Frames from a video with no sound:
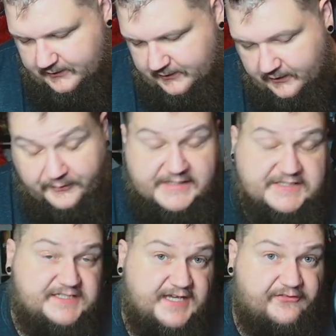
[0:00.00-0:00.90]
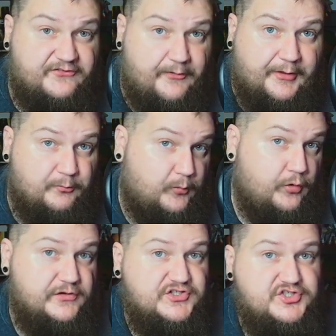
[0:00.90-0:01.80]
Uh, unless he says something
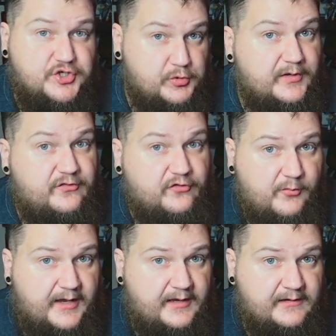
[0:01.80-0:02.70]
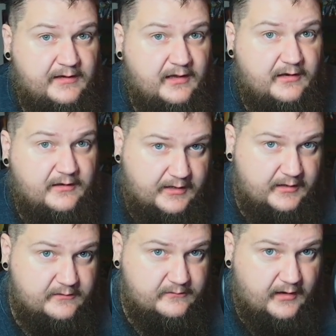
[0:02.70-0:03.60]
really stupid to me,
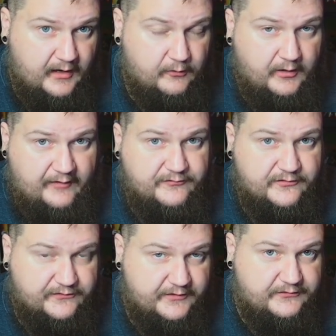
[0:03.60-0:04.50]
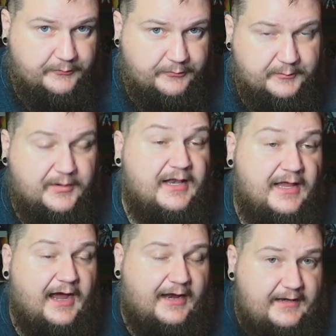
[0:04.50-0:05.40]
then I will have to say something. But
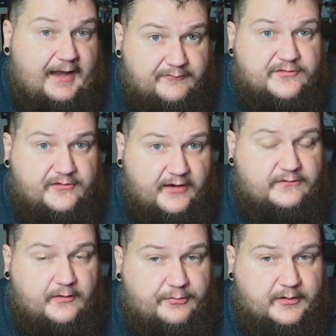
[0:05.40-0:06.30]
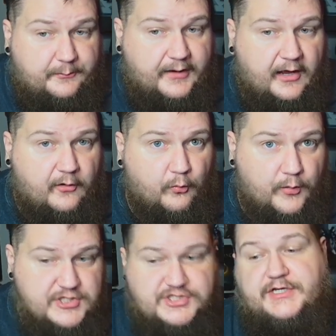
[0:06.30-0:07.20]
I did have to say something about
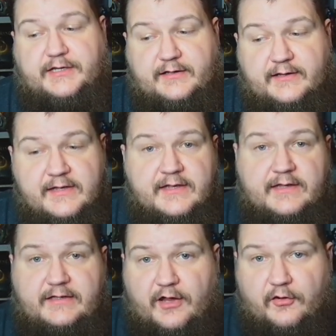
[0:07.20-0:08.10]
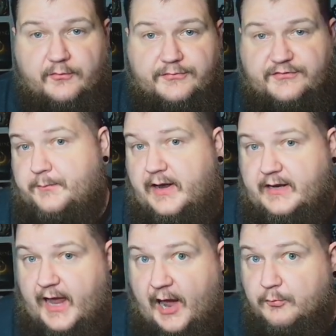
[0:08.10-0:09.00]
wishing, you know,
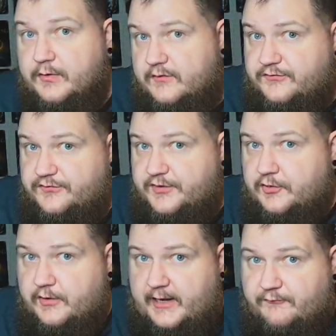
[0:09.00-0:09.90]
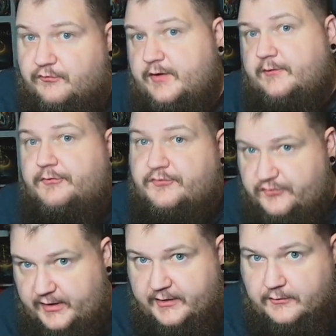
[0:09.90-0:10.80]
somebody I would consider a friend of the
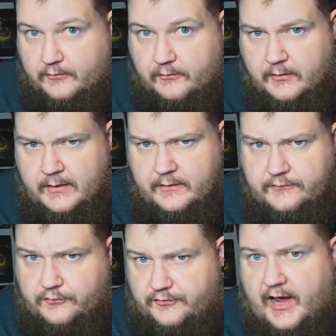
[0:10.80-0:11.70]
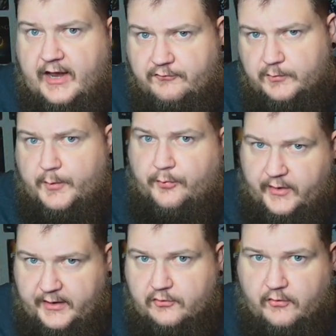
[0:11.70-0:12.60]
channel to die from a
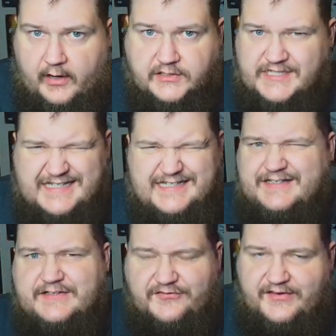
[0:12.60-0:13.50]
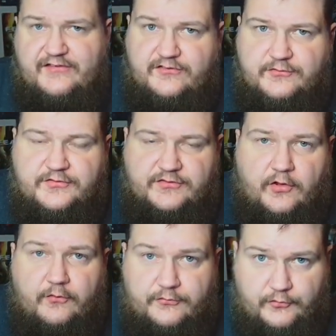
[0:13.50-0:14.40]
plane crash. There's, there's things you just
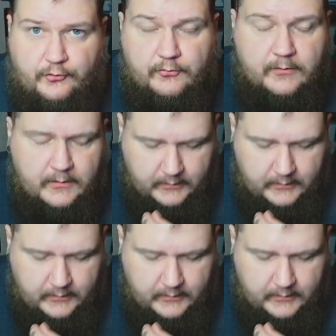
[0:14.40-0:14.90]
don't do.